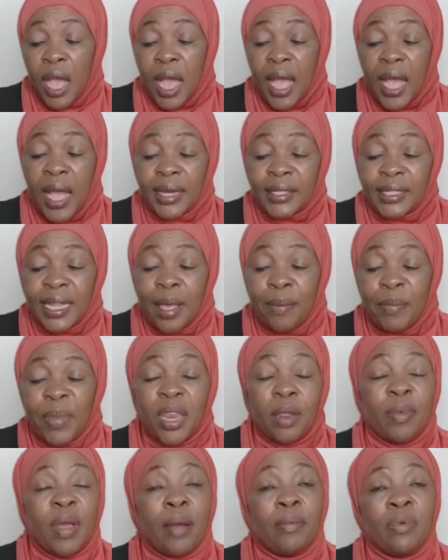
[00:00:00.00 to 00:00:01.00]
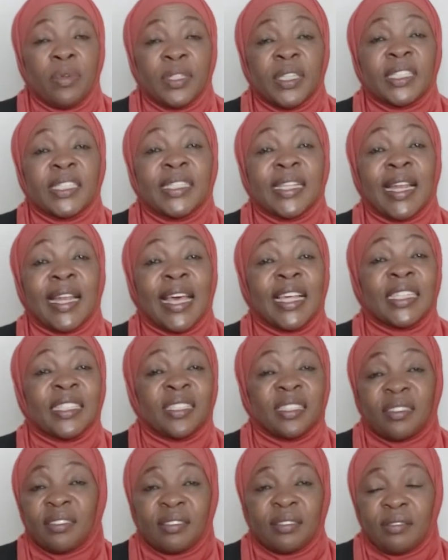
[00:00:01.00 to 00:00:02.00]
At a minimum, this is the
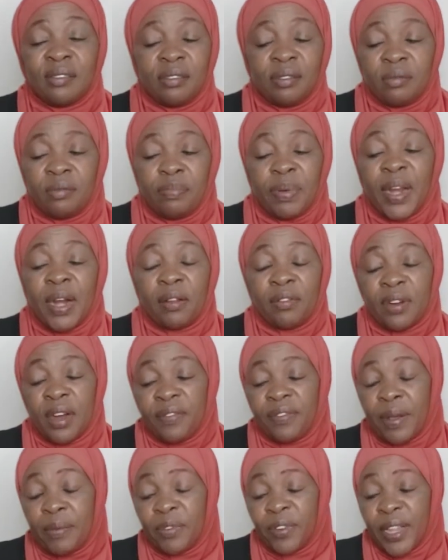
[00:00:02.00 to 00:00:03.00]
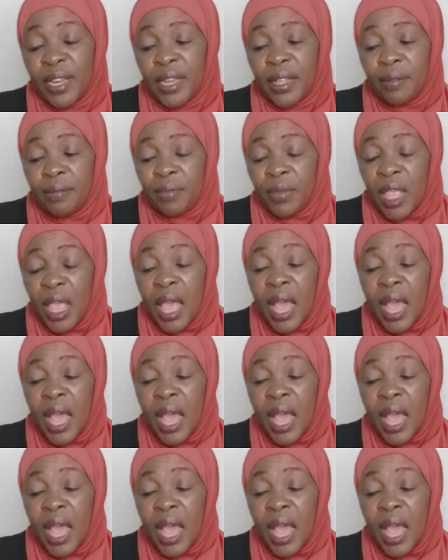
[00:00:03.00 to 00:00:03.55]
last paragraph I'm reading.